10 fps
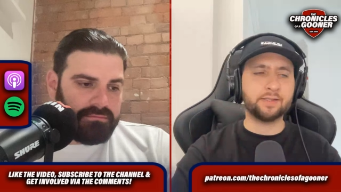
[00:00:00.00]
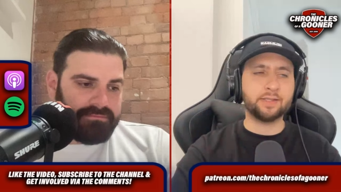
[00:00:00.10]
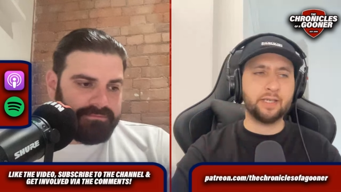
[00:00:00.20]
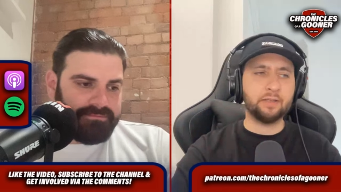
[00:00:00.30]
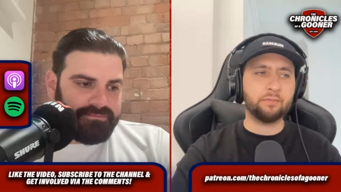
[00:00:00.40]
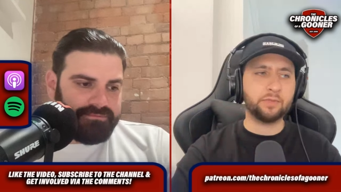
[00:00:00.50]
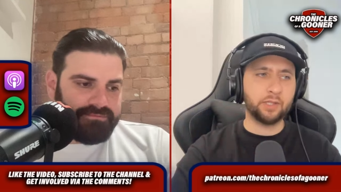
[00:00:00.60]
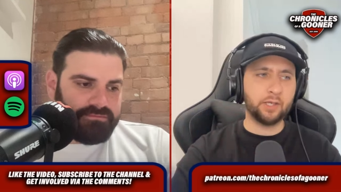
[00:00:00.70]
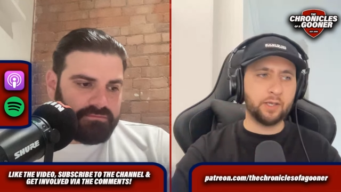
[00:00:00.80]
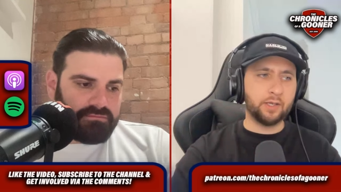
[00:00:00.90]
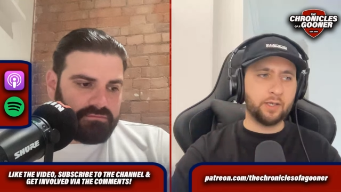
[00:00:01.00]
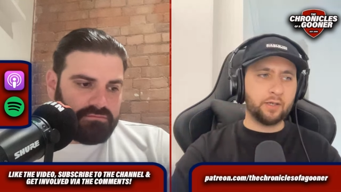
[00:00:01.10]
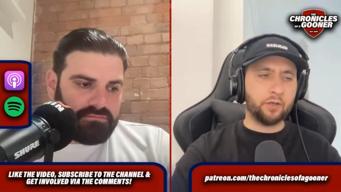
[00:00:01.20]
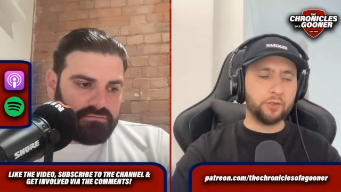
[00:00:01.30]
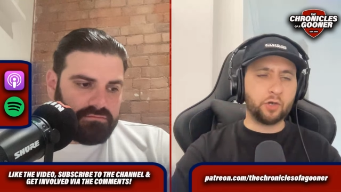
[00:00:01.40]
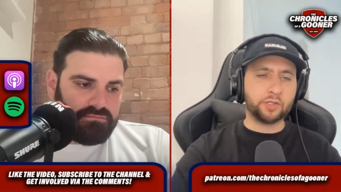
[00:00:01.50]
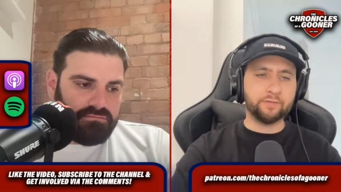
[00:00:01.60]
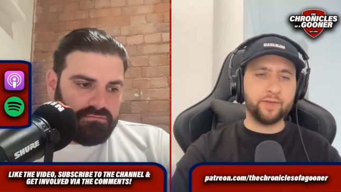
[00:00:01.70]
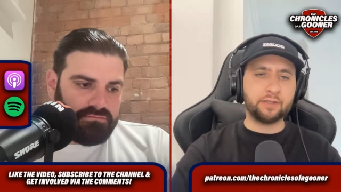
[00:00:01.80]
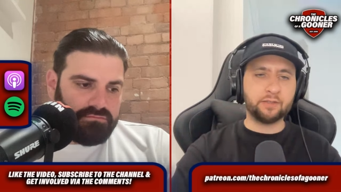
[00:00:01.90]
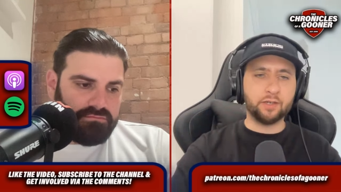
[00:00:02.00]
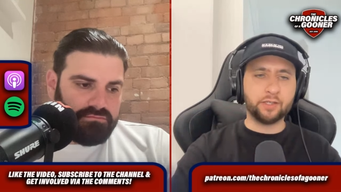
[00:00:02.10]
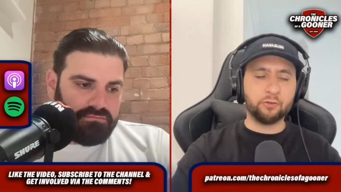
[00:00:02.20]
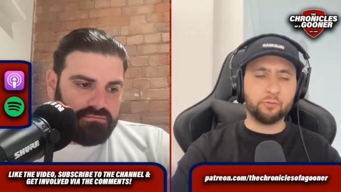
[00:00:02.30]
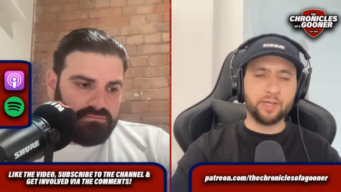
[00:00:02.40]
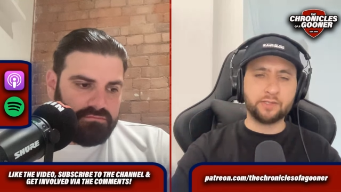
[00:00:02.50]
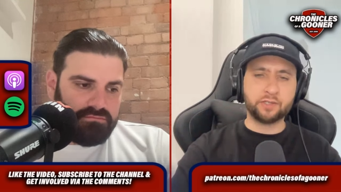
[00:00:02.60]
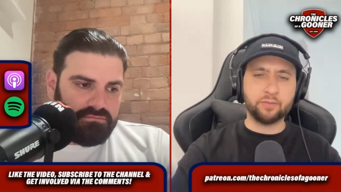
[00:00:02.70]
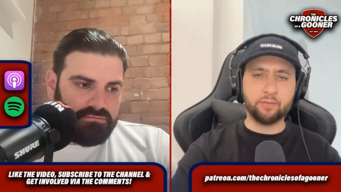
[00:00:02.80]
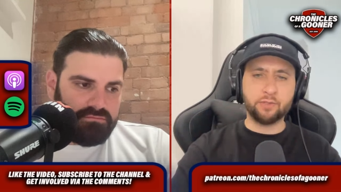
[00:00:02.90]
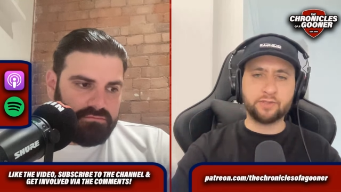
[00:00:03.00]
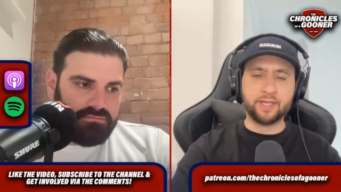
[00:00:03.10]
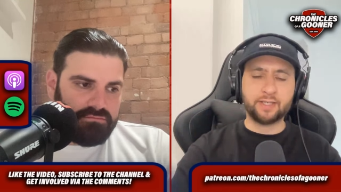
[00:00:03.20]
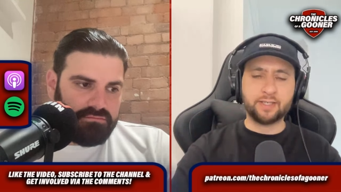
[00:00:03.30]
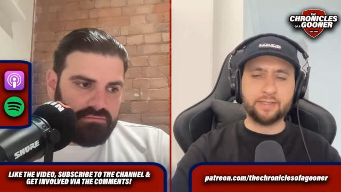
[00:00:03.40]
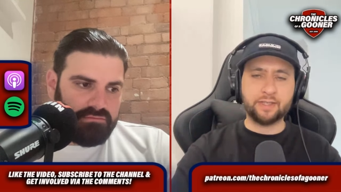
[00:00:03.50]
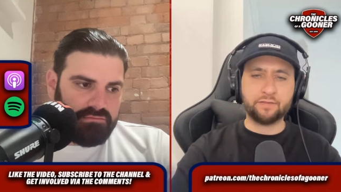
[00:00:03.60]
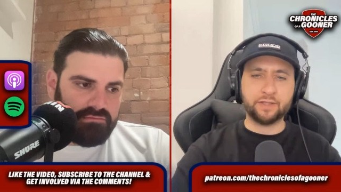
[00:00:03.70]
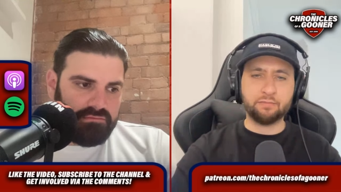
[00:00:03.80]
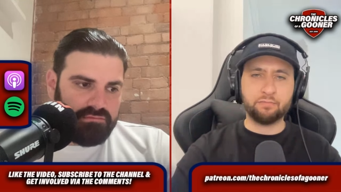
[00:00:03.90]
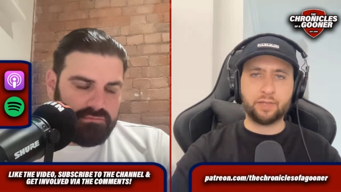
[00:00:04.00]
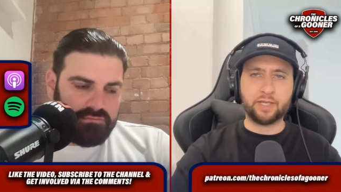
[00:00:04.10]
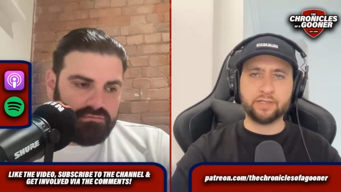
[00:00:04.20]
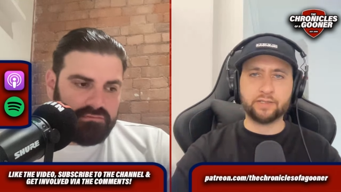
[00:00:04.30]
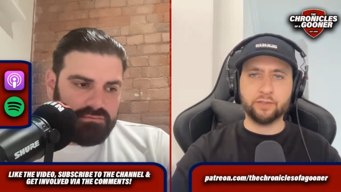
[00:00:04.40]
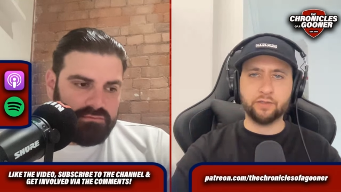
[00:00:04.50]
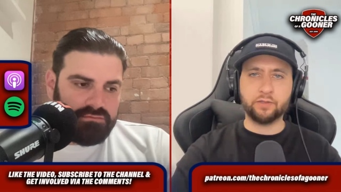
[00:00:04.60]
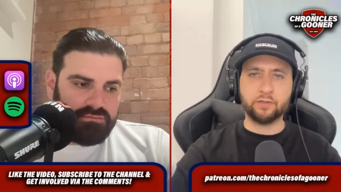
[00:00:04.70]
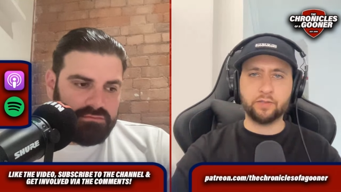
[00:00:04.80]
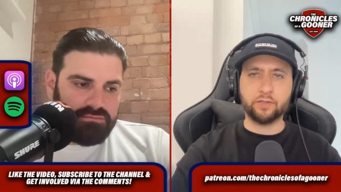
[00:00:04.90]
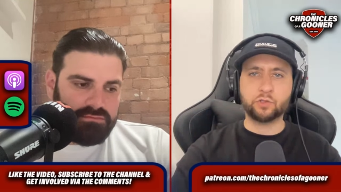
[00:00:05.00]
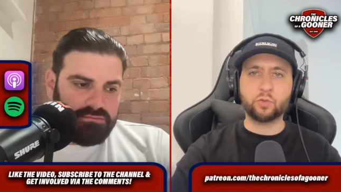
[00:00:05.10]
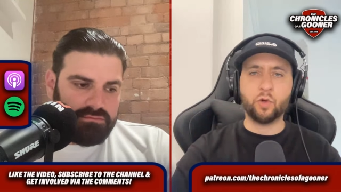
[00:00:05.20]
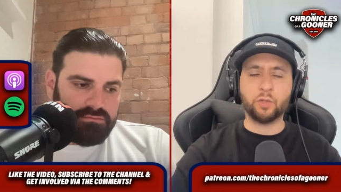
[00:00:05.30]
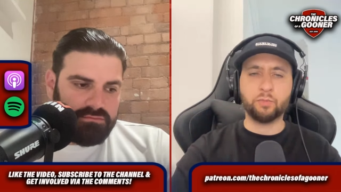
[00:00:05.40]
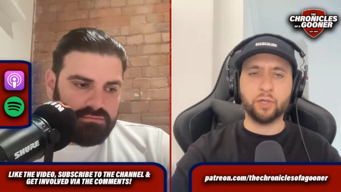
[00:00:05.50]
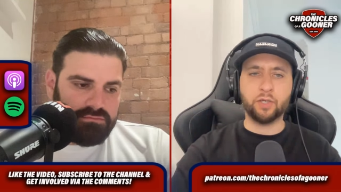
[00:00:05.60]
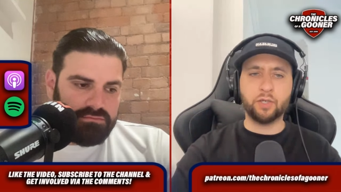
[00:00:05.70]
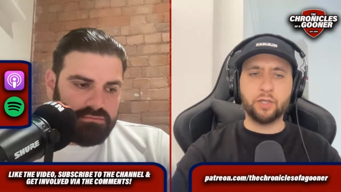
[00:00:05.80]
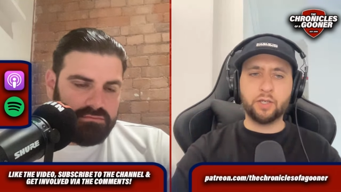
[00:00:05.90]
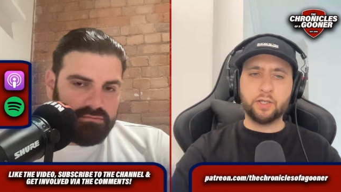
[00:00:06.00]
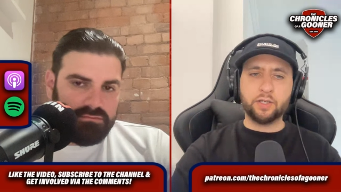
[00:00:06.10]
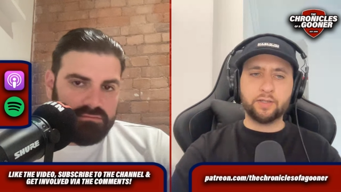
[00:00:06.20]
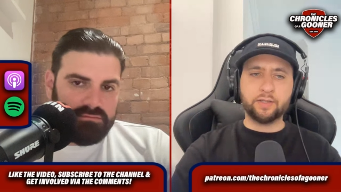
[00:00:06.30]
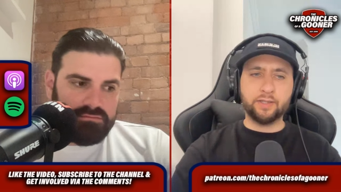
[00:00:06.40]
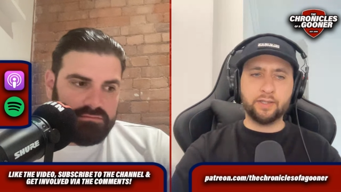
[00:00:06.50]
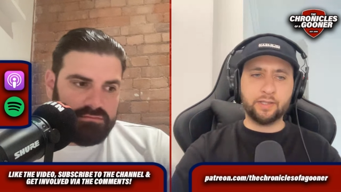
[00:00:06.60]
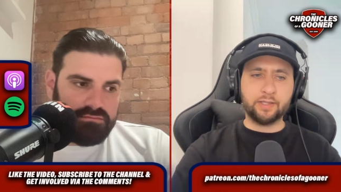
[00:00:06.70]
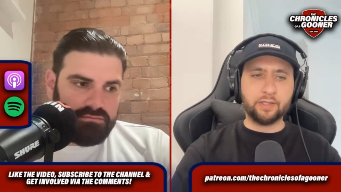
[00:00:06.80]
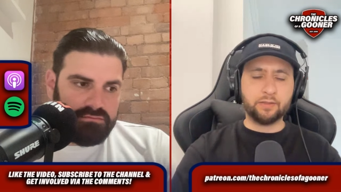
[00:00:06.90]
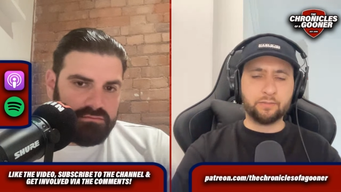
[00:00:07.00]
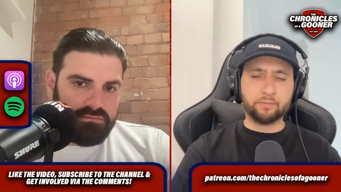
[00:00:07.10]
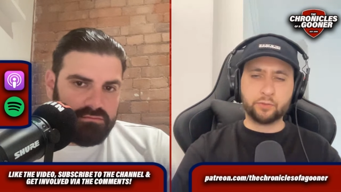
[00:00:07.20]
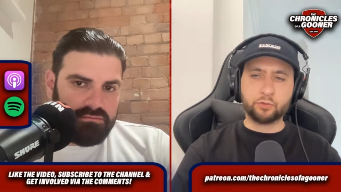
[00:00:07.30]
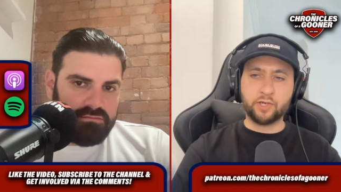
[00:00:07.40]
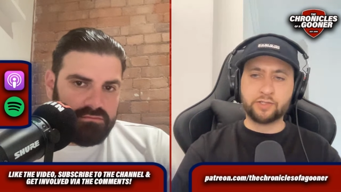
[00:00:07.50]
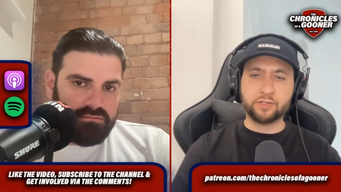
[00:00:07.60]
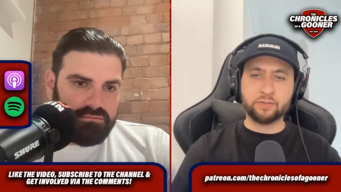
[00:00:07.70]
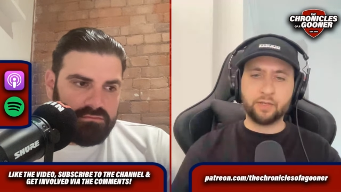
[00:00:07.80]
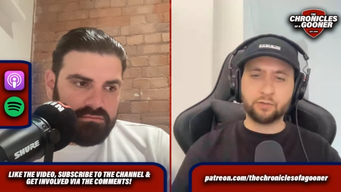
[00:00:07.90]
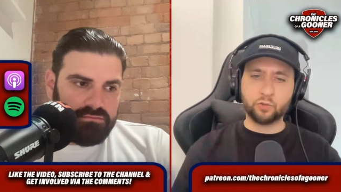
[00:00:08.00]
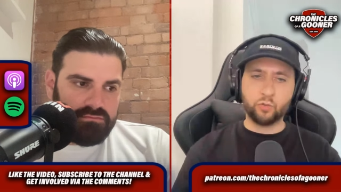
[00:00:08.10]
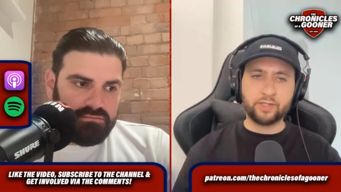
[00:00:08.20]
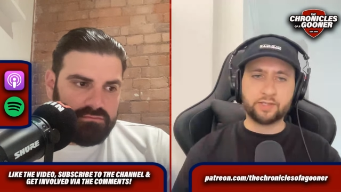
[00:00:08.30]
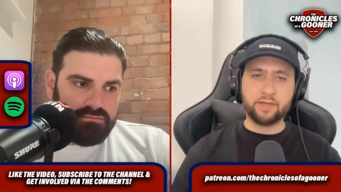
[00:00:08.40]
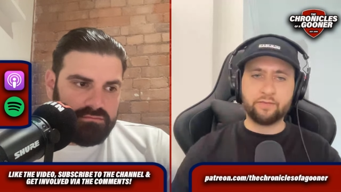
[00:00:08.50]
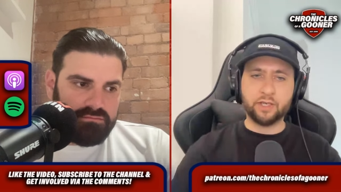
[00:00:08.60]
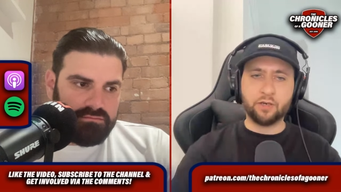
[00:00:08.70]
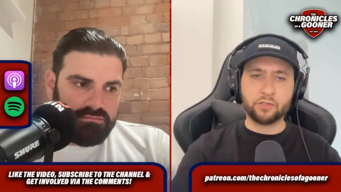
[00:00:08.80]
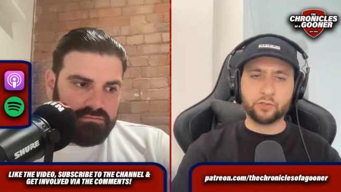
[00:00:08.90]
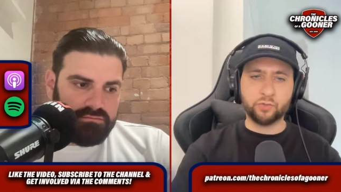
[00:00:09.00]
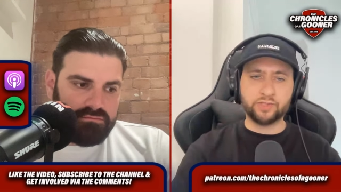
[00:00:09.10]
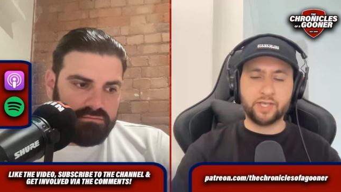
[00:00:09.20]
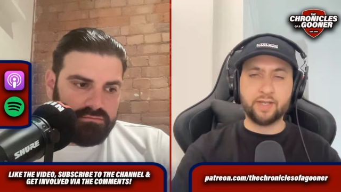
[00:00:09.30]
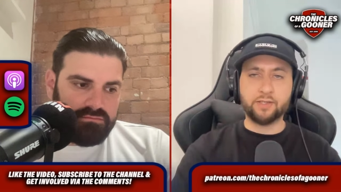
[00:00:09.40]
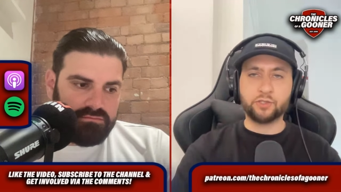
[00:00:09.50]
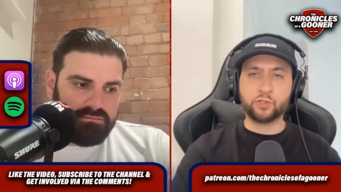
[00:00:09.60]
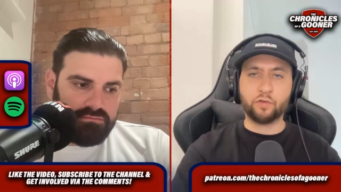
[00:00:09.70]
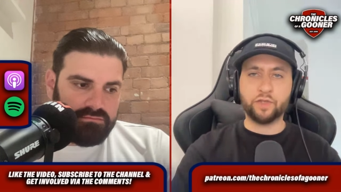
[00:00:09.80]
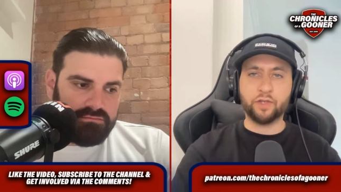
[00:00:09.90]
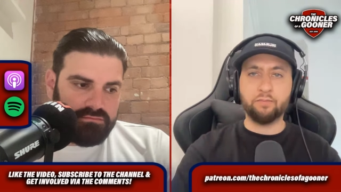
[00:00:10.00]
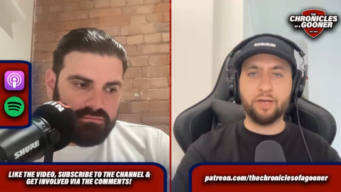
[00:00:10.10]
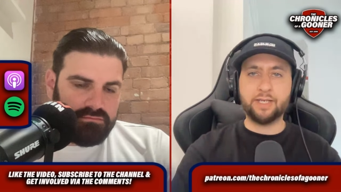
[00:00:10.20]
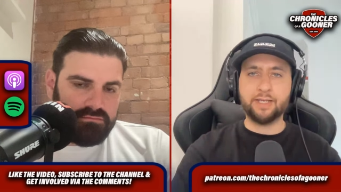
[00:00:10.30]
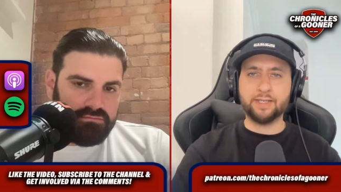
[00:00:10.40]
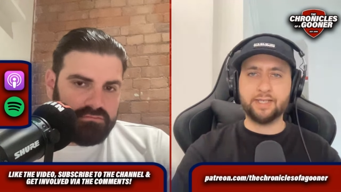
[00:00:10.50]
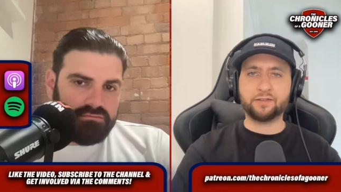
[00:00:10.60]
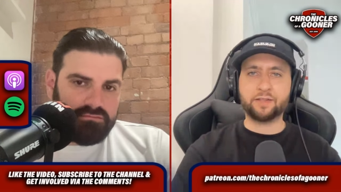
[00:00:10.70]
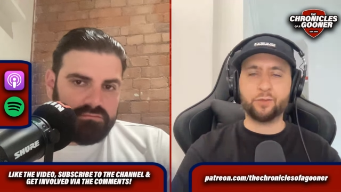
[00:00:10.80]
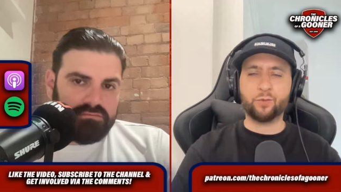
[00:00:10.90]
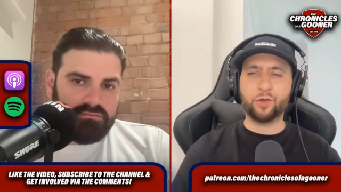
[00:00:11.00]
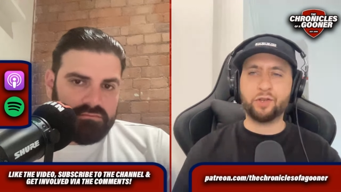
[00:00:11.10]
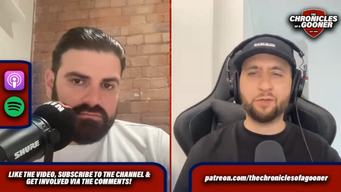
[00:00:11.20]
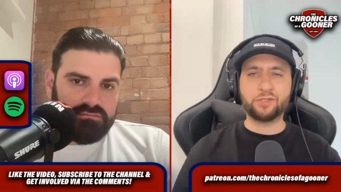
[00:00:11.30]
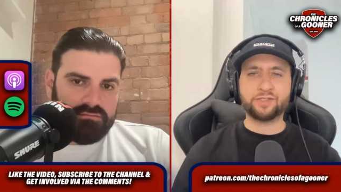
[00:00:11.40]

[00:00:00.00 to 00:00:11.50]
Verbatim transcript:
Speaker 1: teams. Under Arsene Wenger, you know, we had some of the most technically gifted players in the in the squad, but the criticism that was always levied at Arsenal was that they had a soft underbelly. And I think one of the most